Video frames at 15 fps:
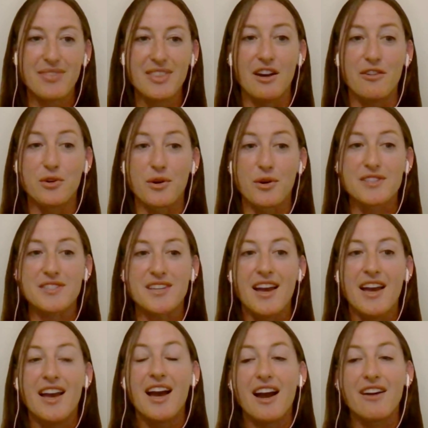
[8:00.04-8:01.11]
Of course,
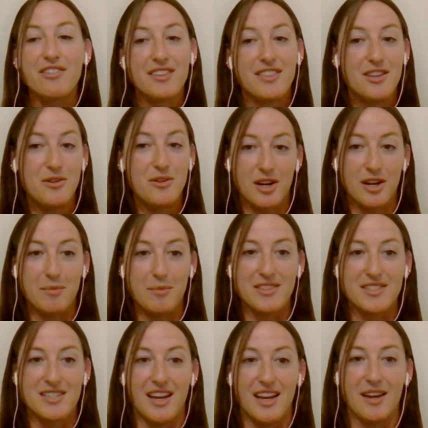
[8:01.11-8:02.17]
everything you hear
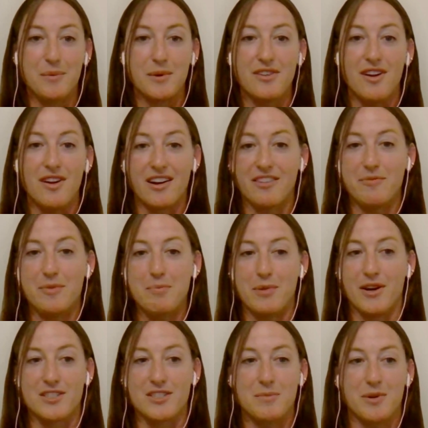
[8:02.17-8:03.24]
about today would not have been
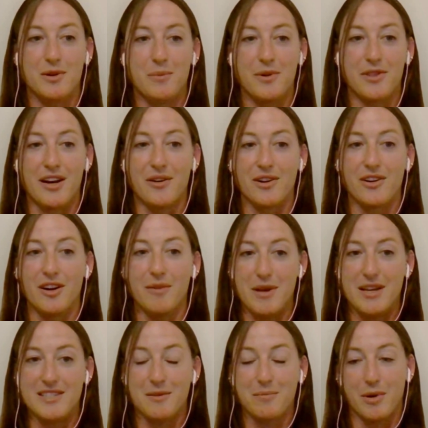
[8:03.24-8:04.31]
possible without our
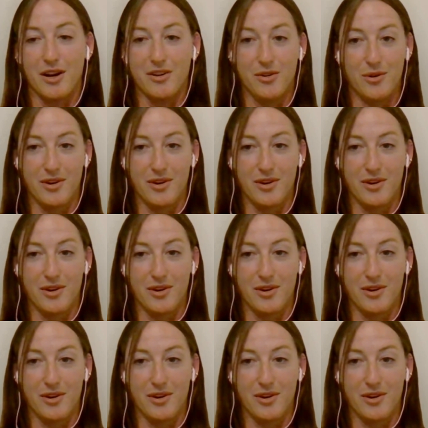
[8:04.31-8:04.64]
amazing partner